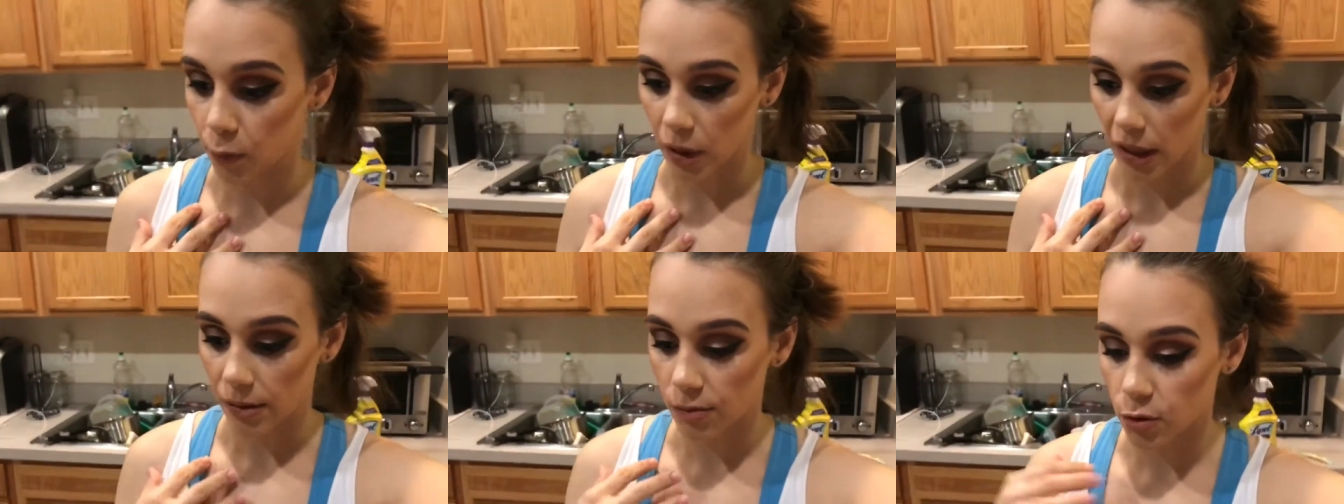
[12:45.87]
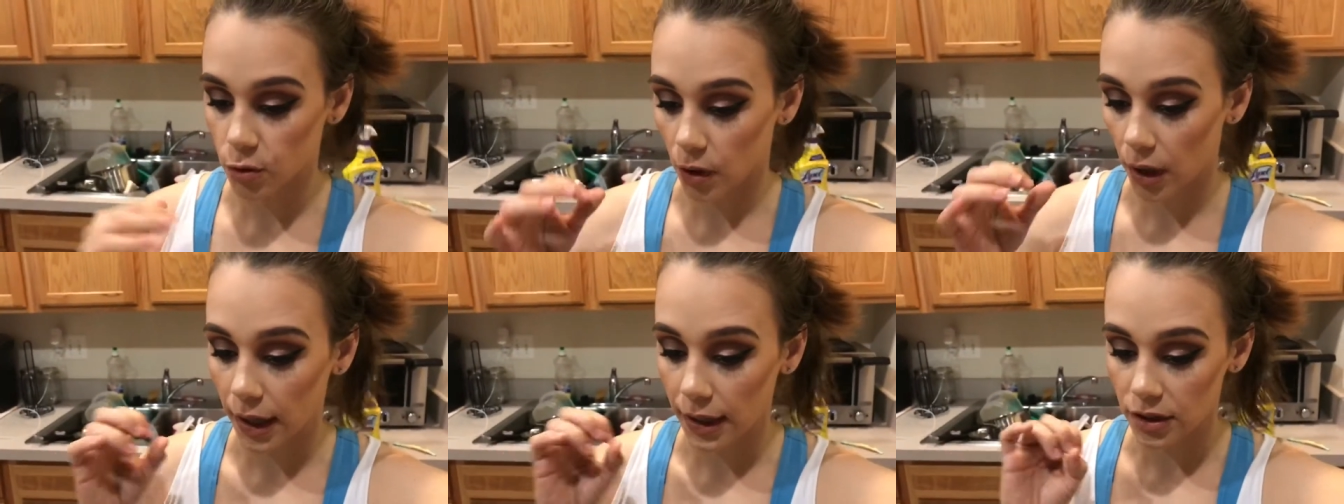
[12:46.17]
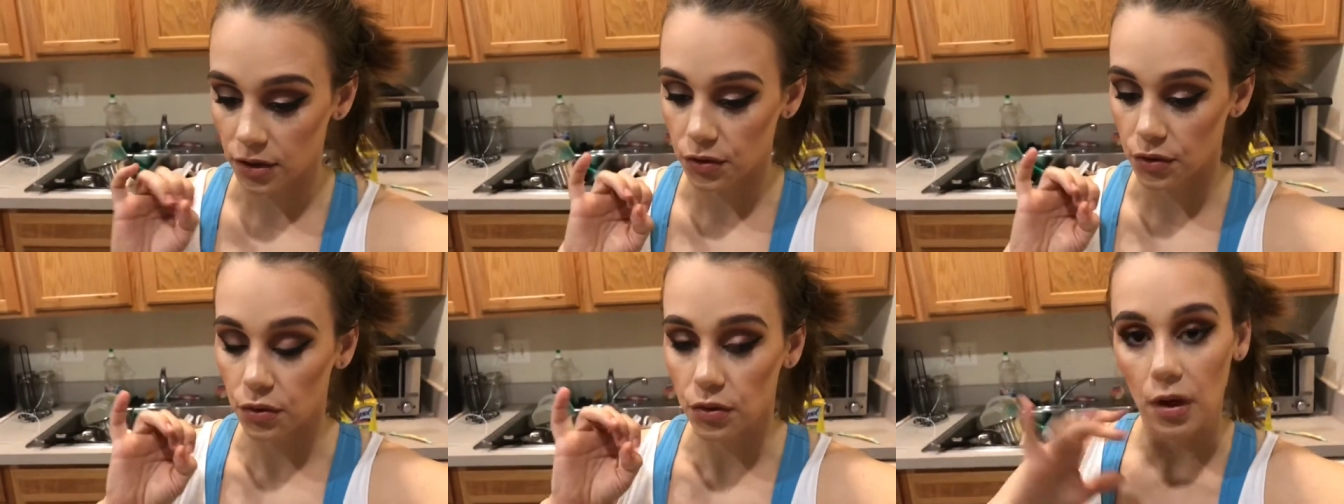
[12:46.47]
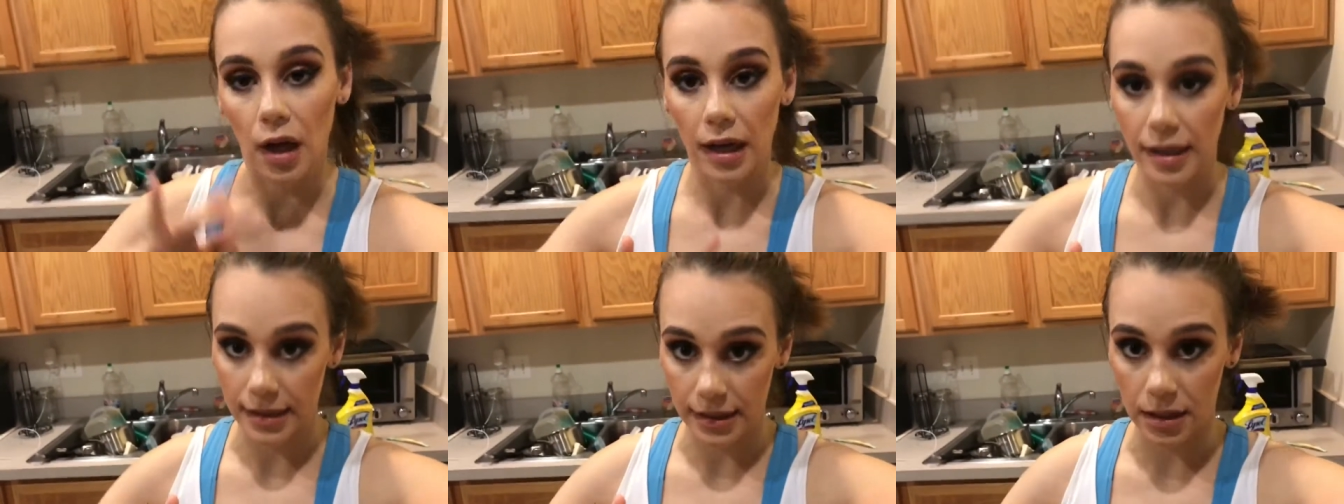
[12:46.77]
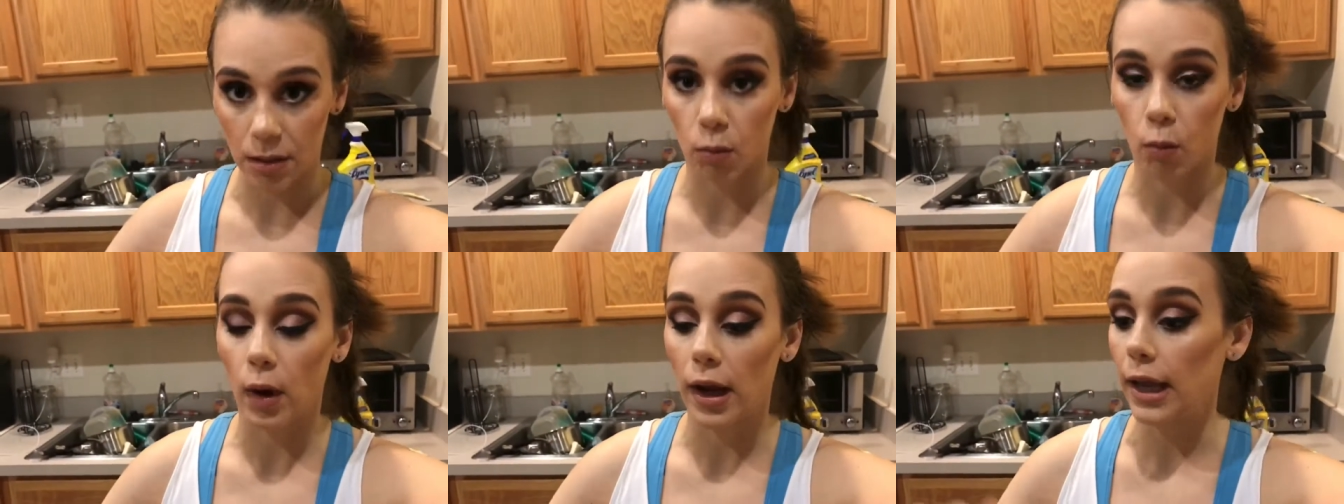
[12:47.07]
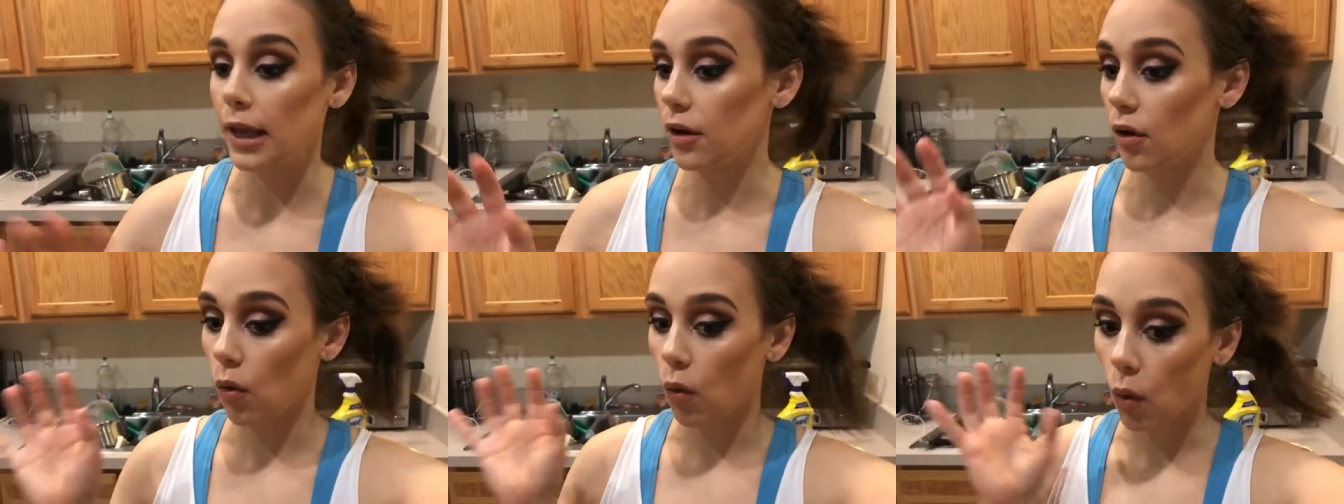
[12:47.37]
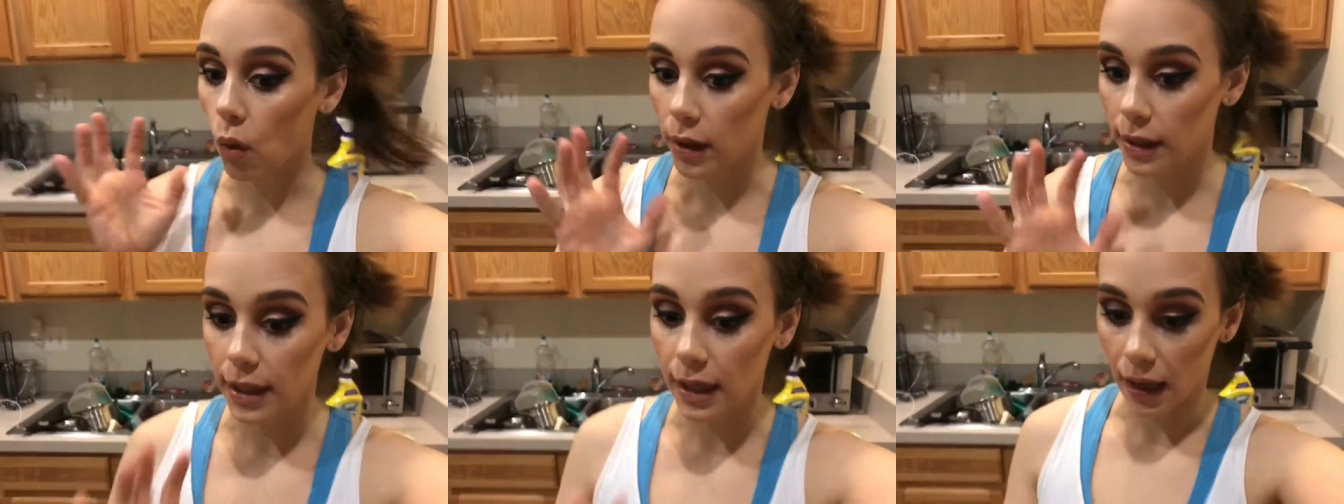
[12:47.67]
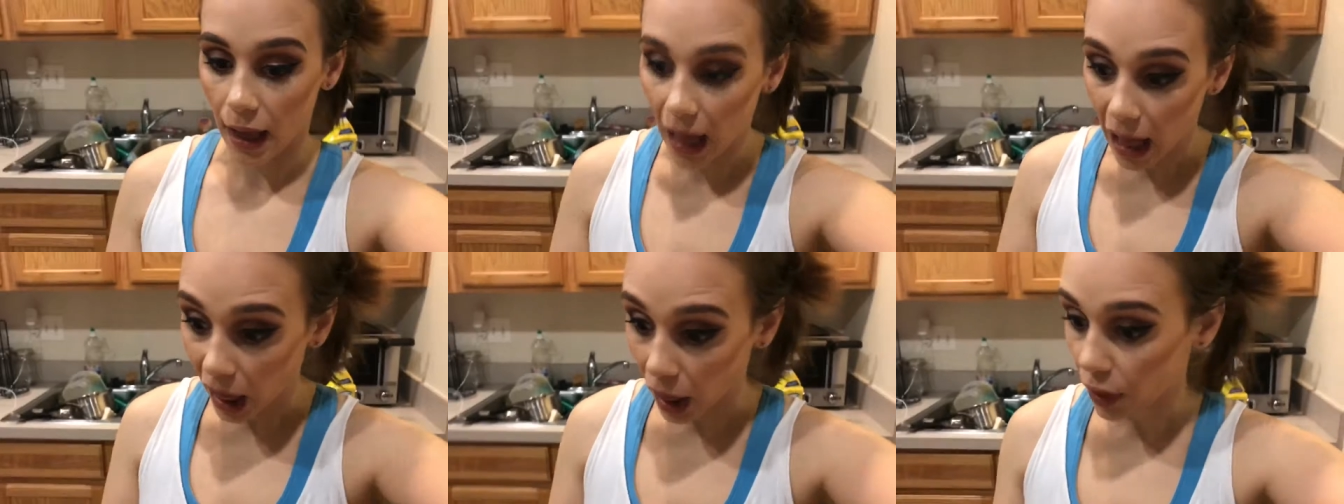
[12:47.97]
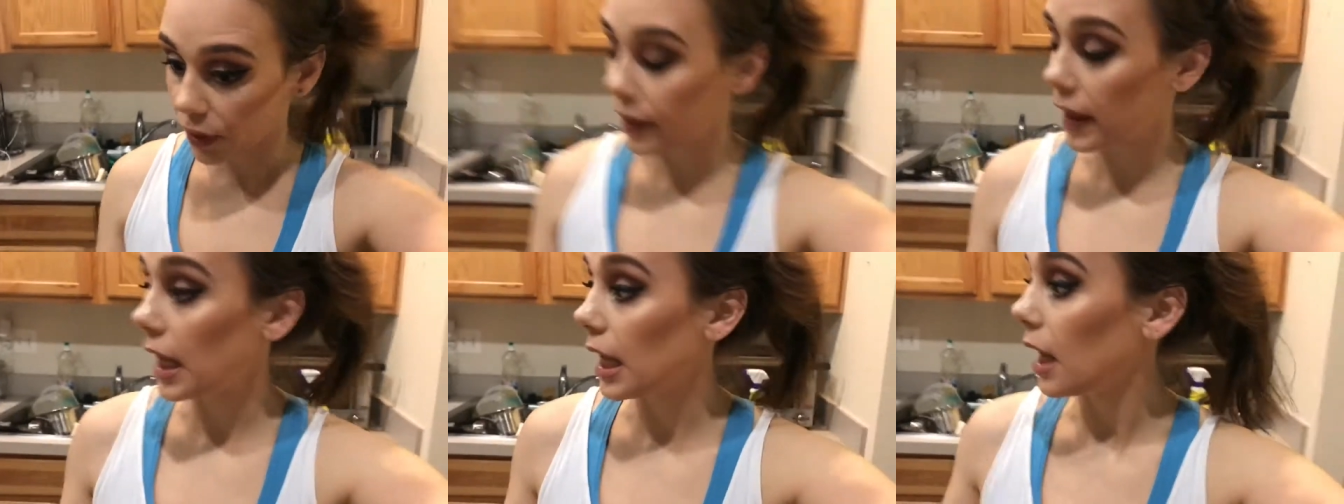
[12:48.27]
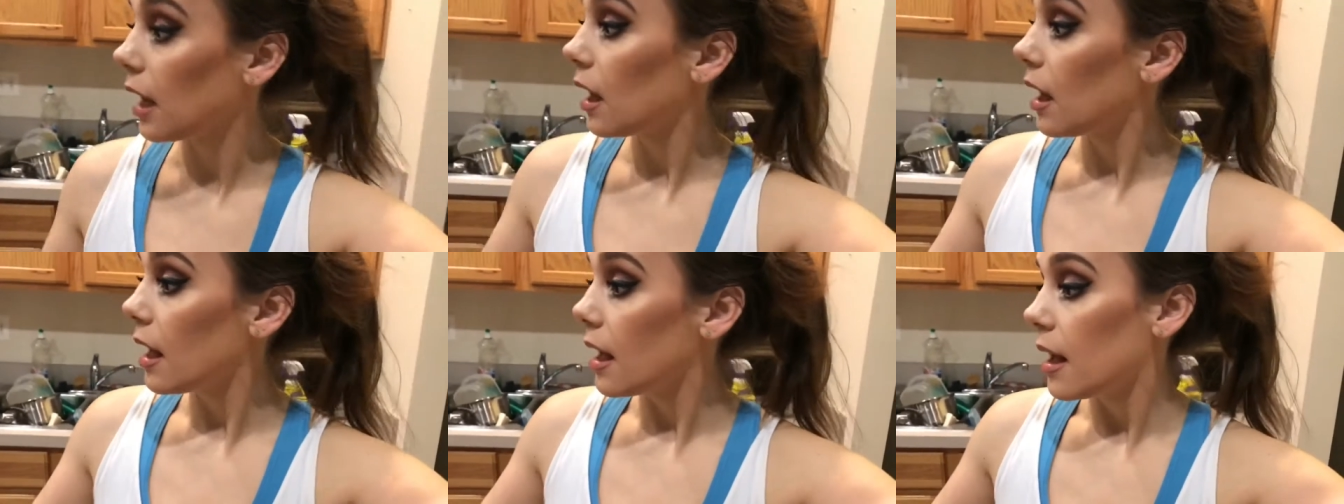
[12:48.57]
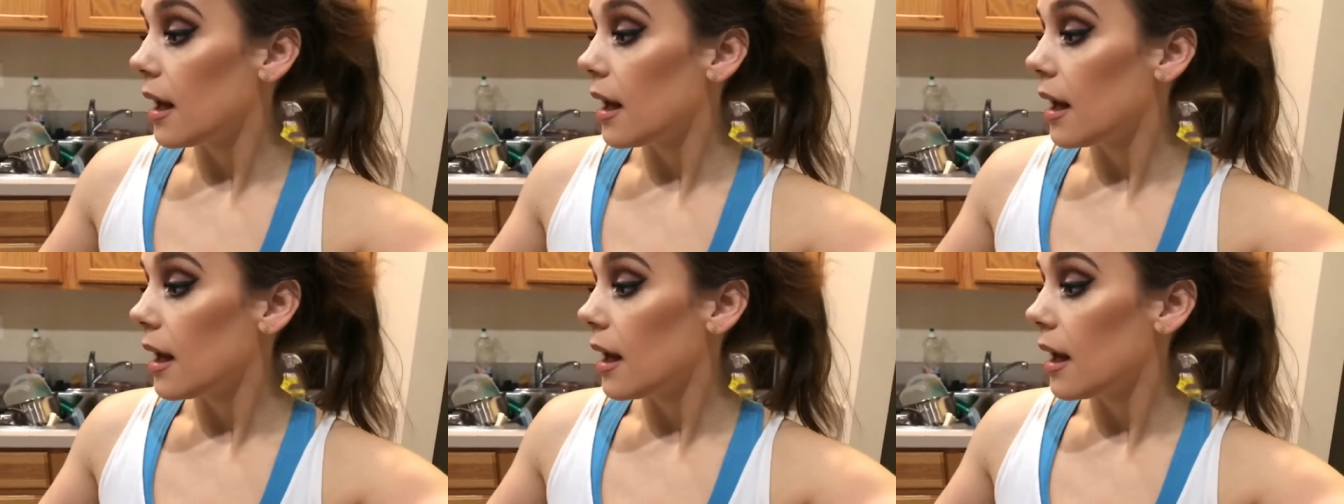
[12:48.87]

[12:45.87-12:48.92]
when I'm trying to cut some weight or eat healthy